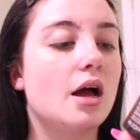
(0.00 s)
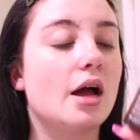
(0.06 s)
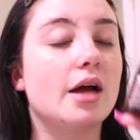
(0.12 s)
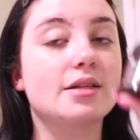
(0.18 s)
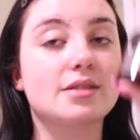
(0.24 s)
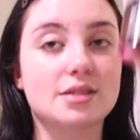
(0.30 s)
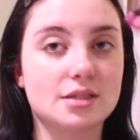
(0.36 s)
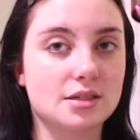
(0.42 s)

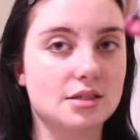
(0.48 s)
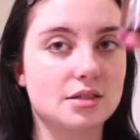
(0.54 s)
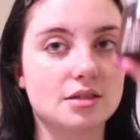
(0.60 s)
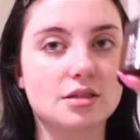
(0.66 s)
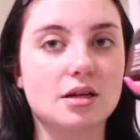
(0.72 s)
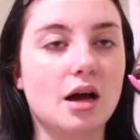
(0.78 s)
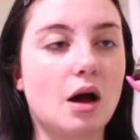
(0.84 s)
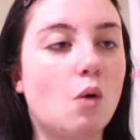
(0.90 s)
It's
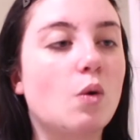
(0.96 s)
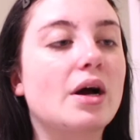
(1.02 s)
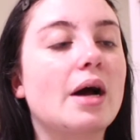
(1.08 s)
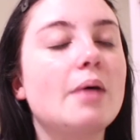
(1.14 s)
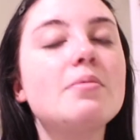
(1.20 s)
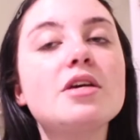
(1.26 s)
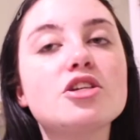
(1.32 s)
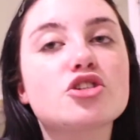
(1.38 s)
what
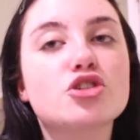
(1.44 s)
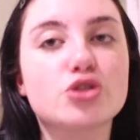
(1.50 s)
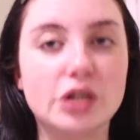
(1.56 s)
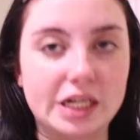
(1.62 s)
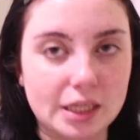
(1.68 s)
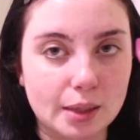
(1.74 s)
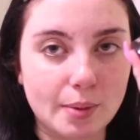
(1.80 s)
got me intrigued